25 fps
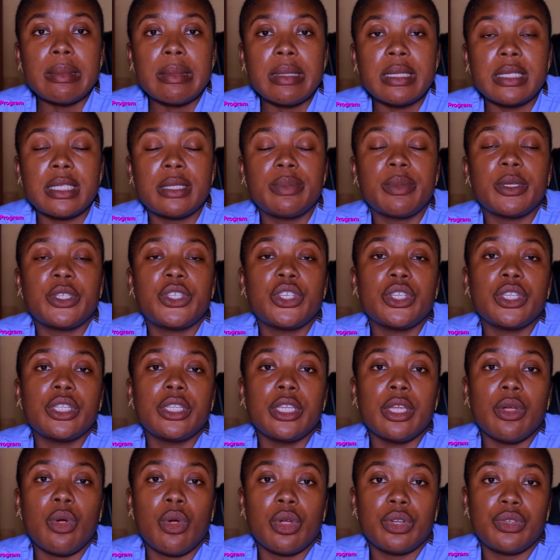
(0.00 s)
especially
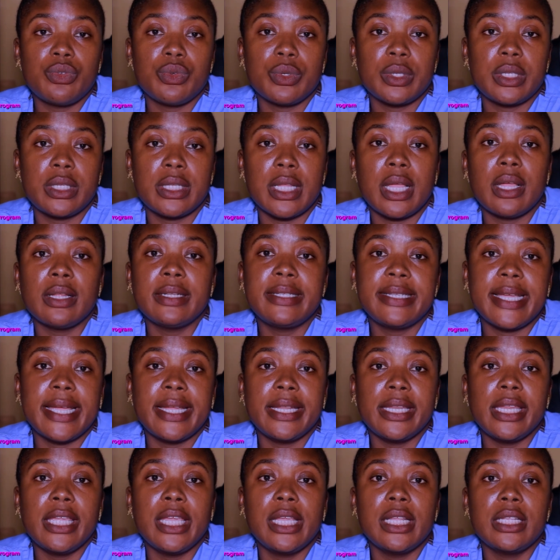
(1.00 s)
the ultrasound
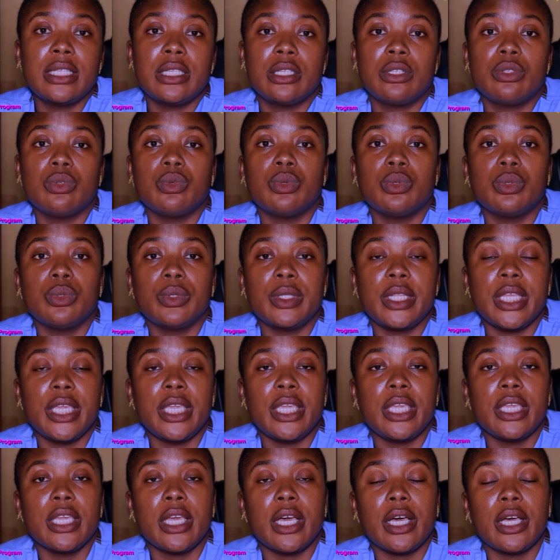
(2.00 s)
techniques to
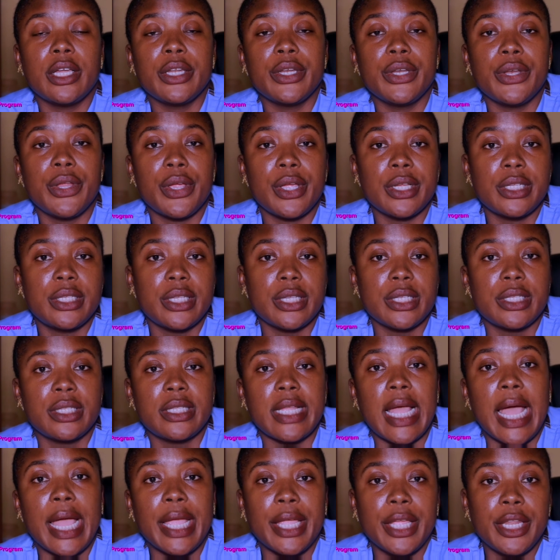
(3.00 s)
the nurses
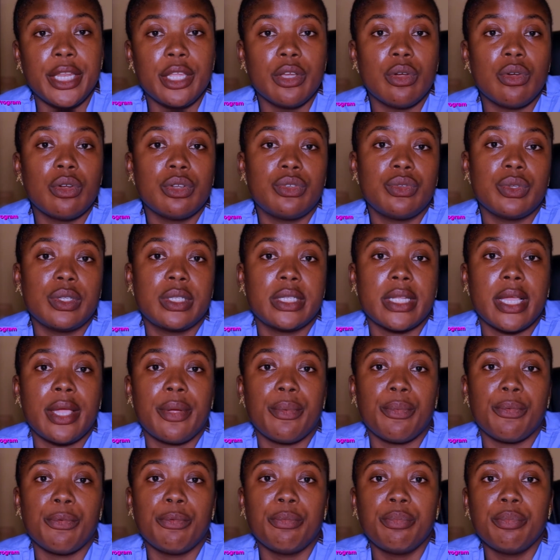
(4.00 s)
that are in the
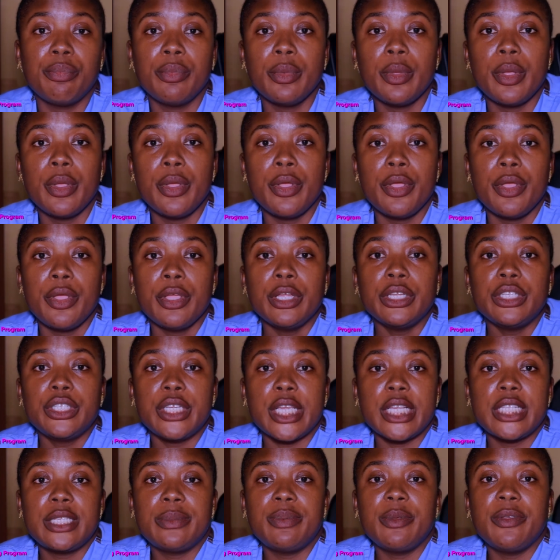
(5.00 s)
ultrasound room.
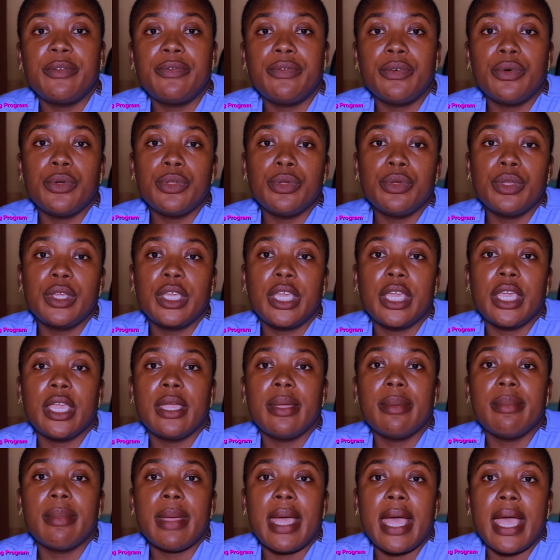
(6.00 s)
Just before you
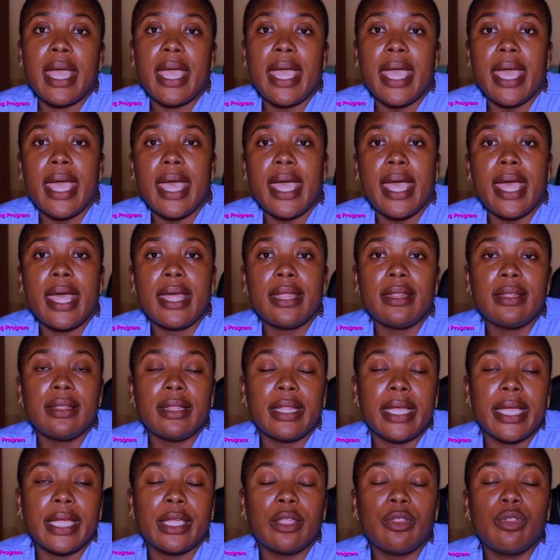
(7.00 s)
came, I had
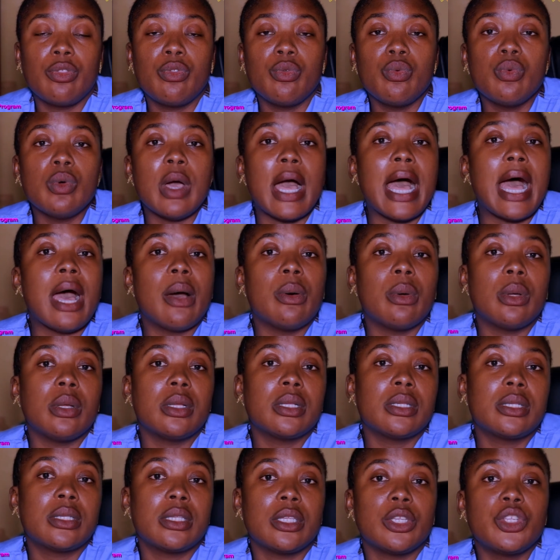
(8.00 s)
like 2
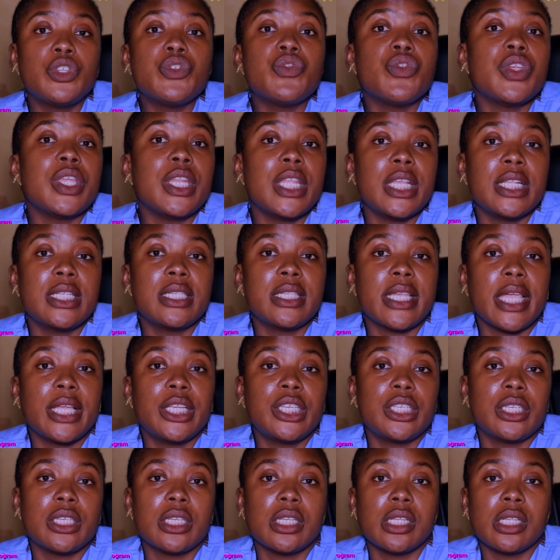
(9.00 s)
hours training
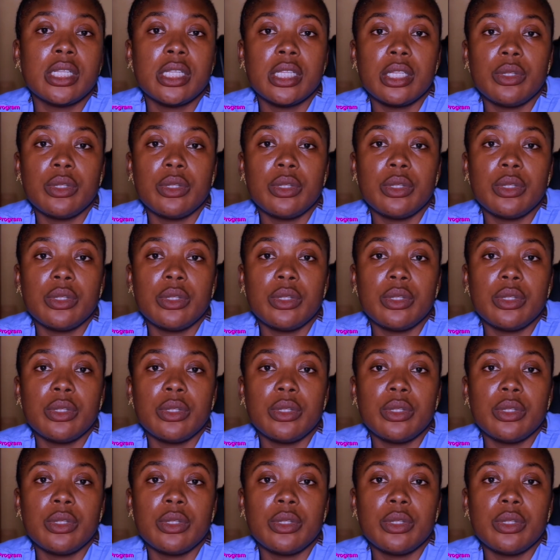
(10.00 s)
session